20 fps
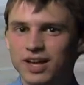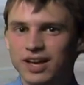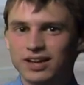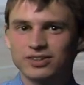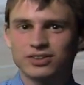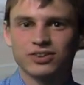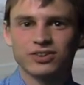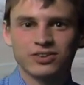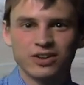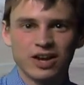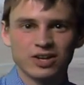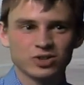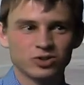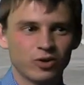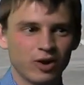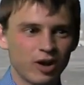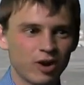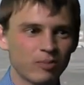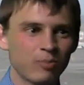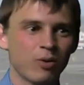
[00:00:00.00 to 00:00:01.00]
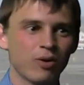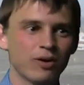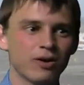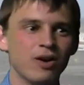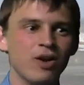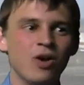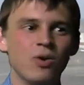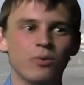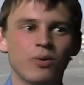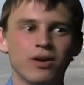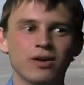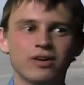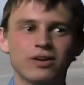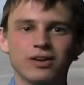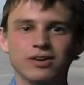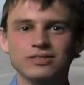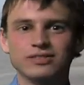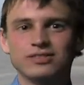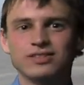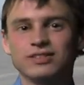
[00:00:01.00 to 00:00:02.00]
the Hector International Airport, we are
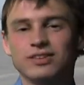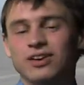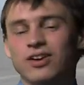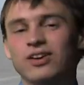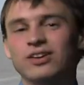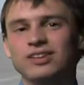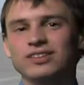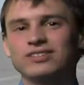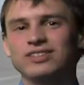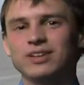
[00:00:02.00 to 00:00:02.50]
currently